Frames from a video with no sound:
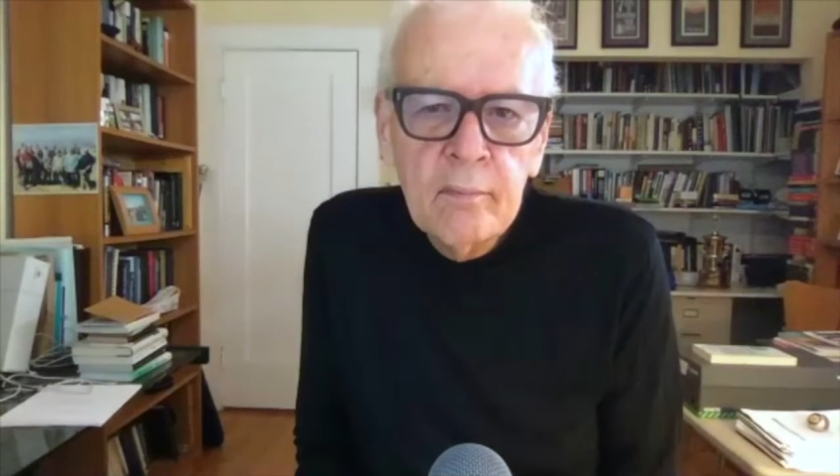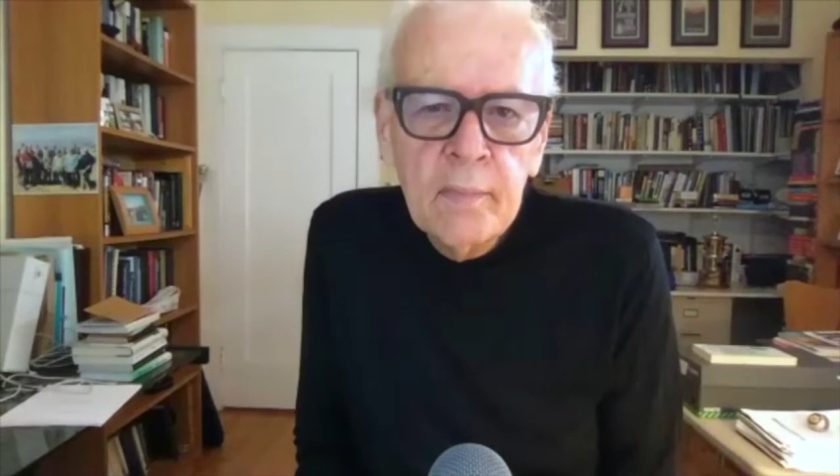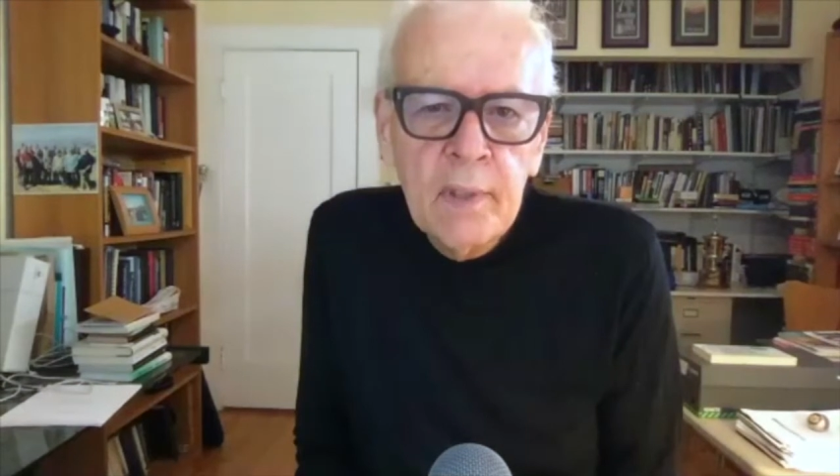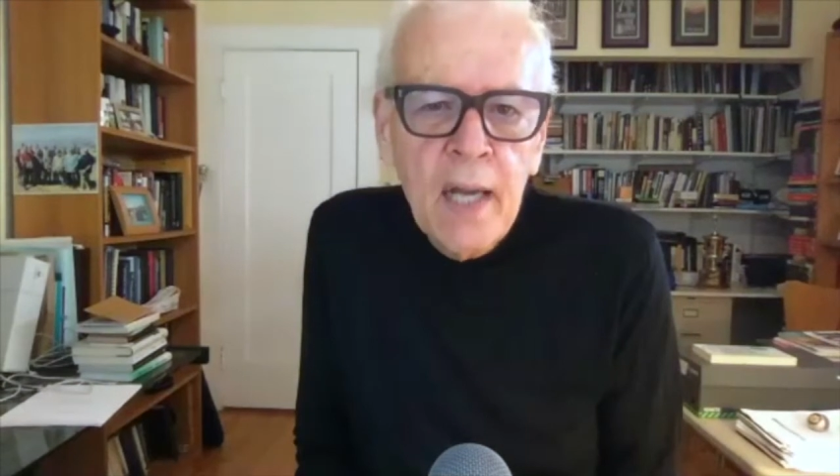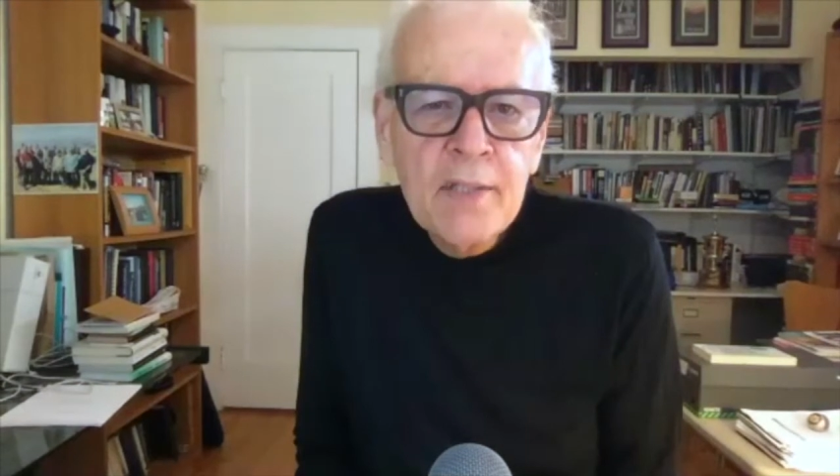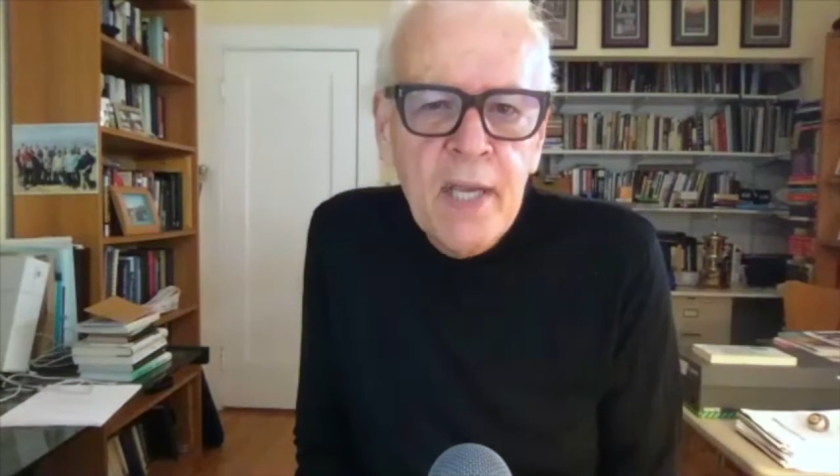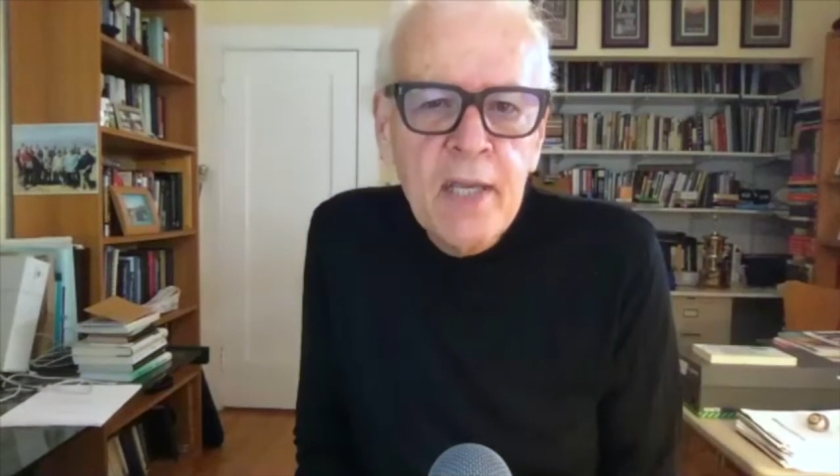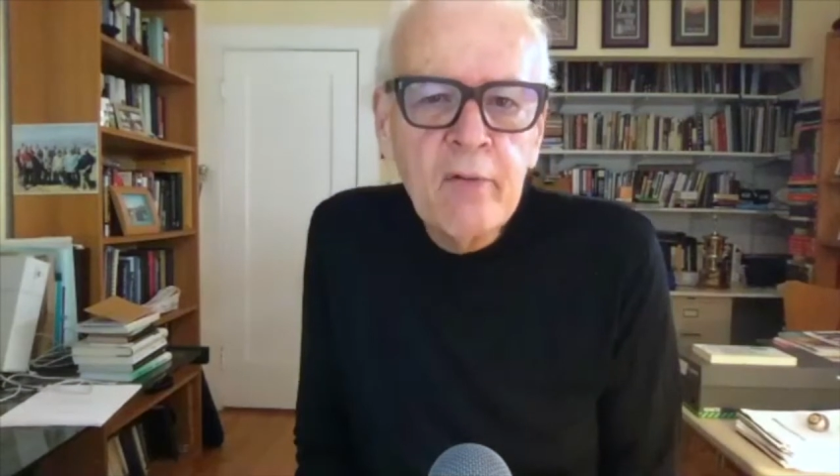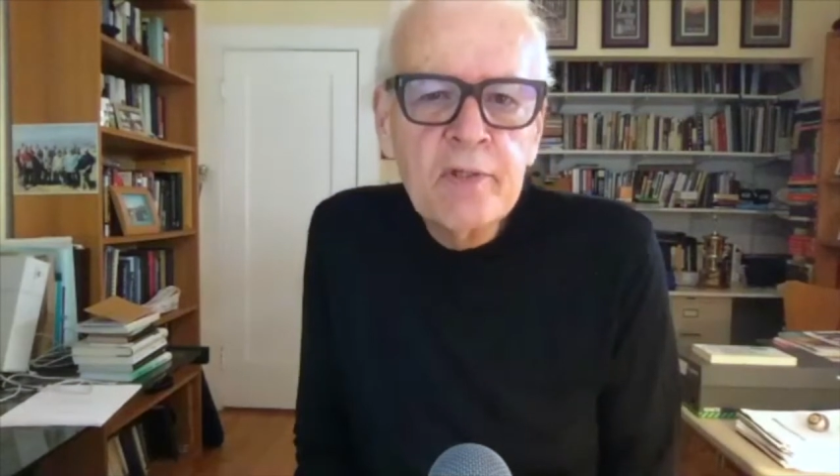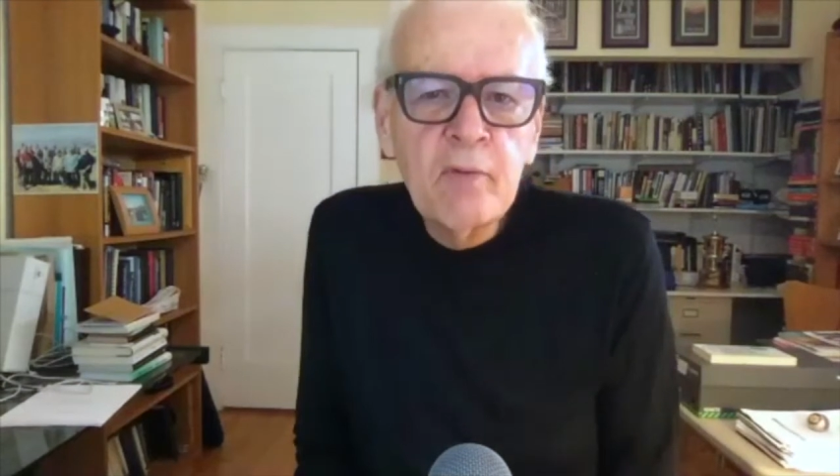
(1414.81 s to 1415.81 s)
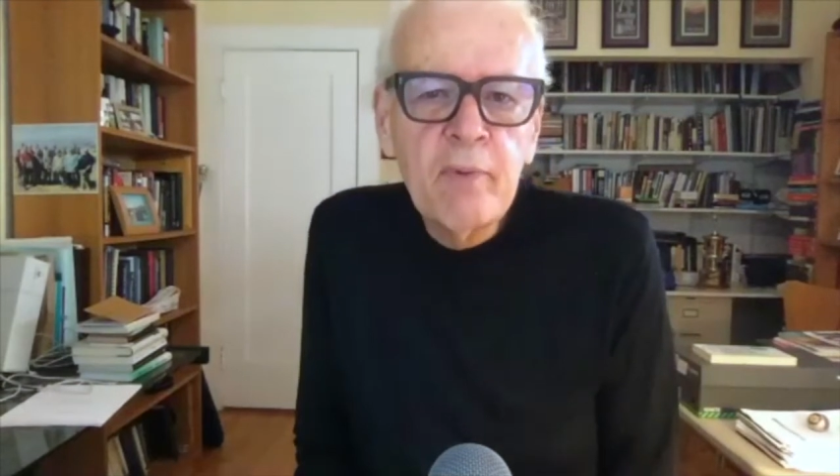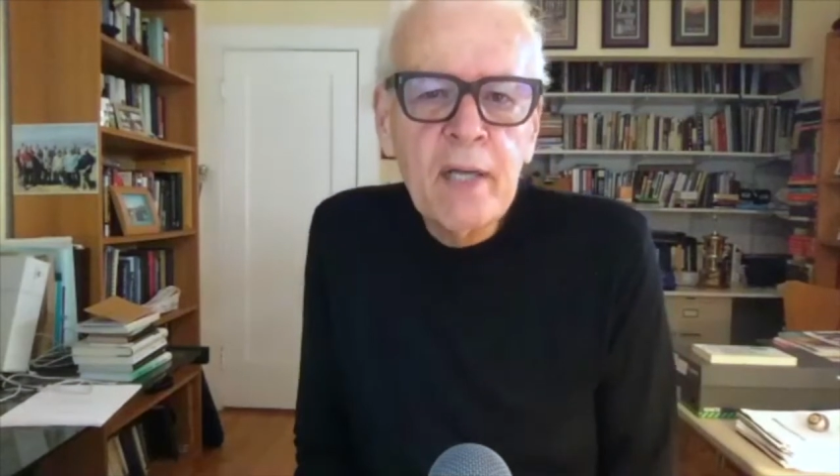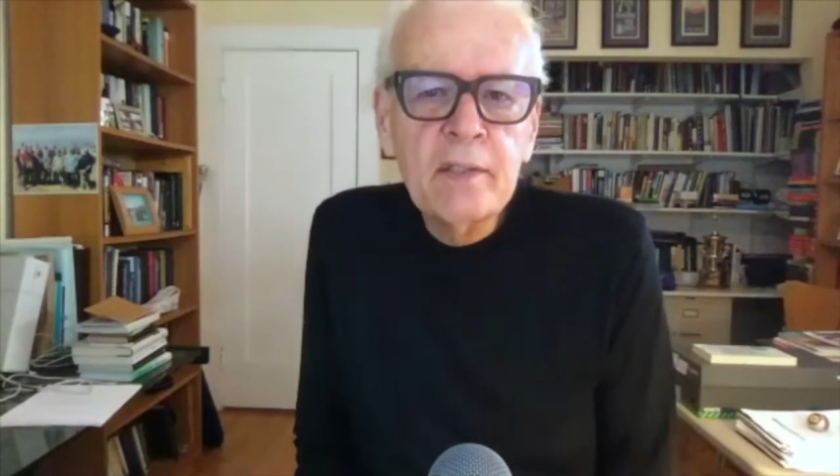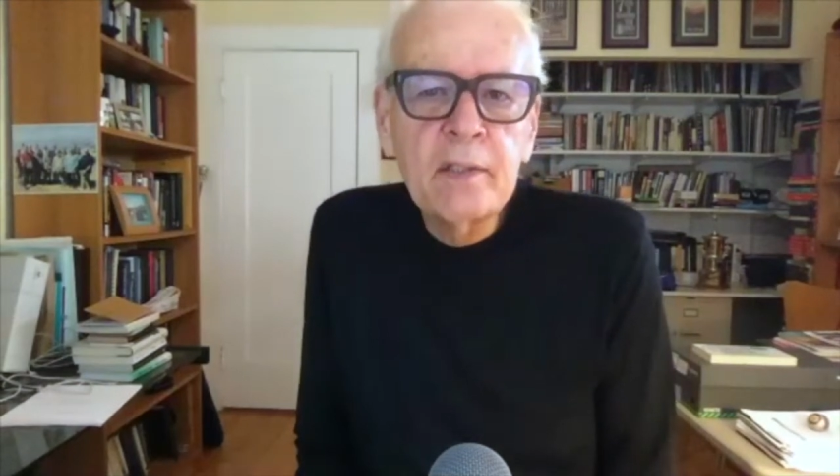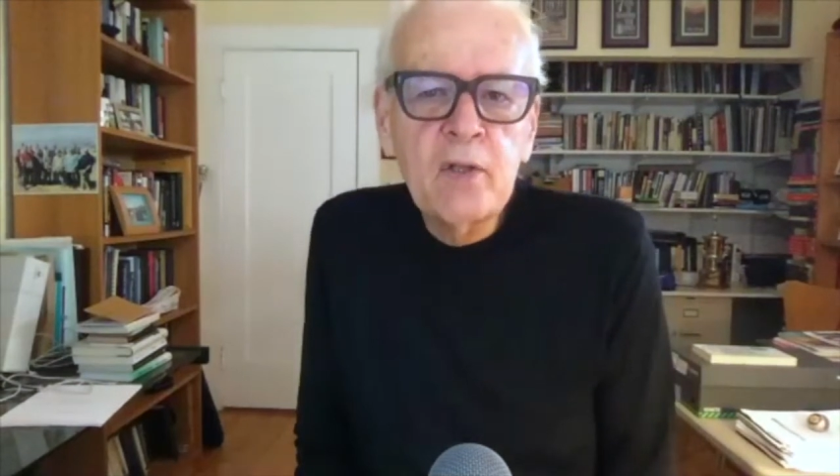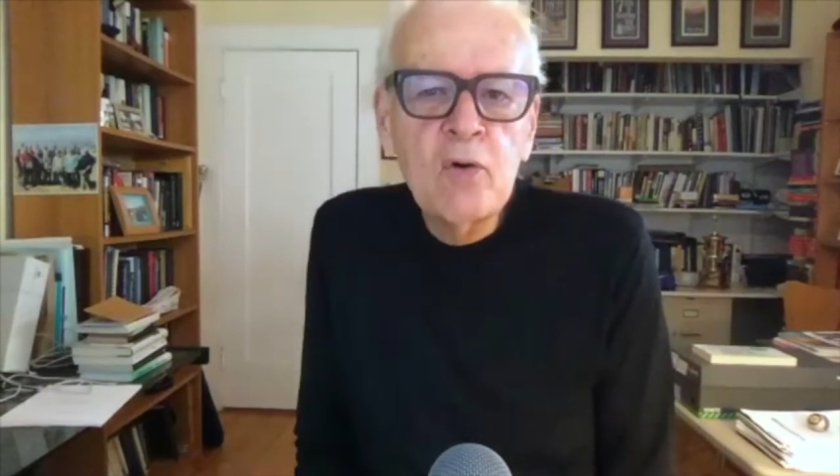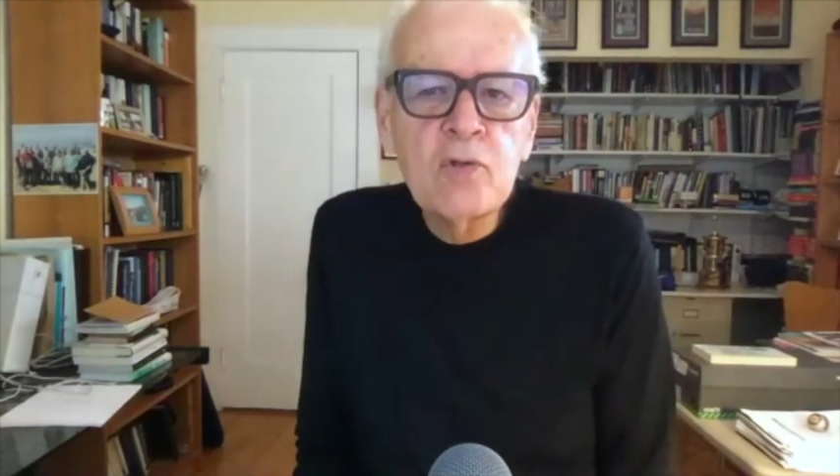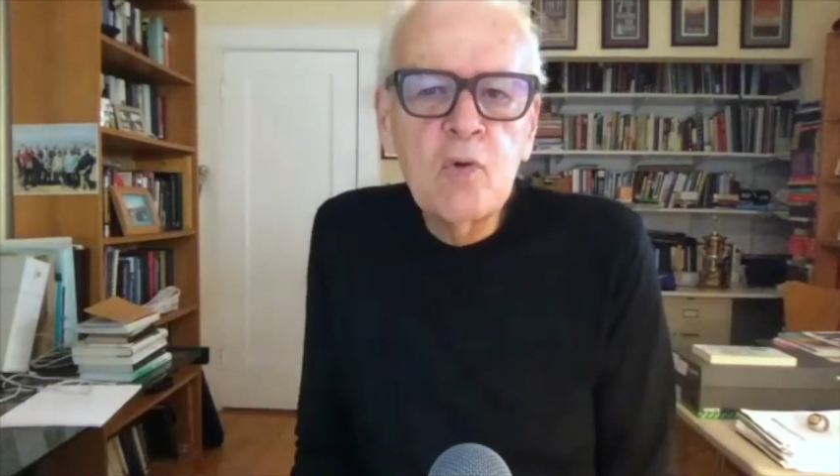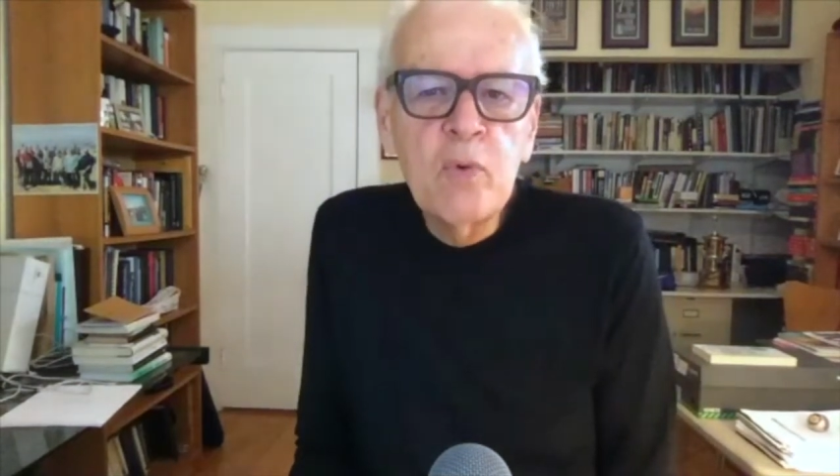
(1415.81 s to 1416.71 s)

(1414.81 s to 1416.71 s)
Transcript: God's anger is directed at those who